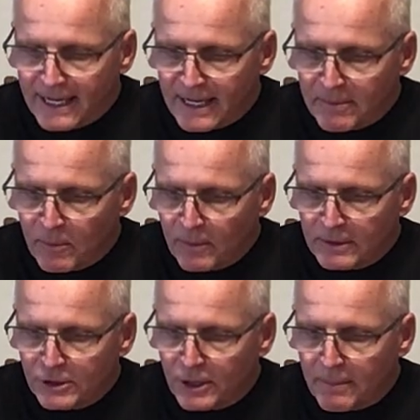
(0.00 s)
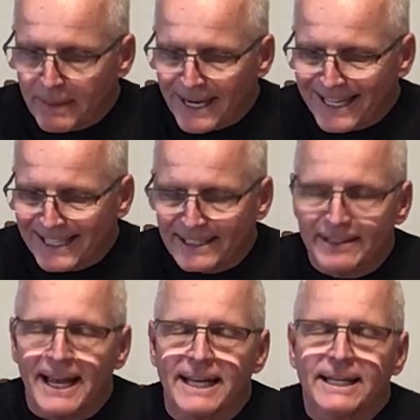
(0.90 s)
but we're going to jump back into
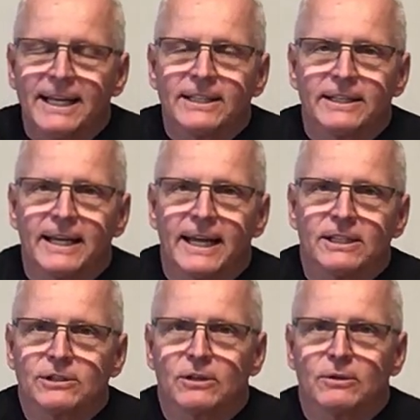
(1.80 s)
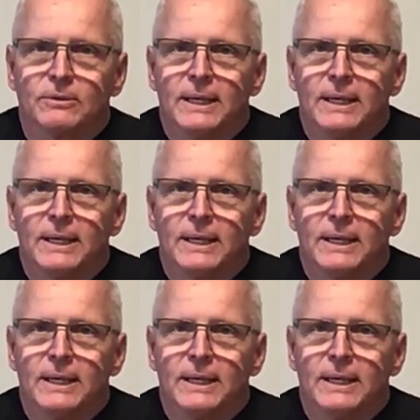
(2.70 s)
that today. So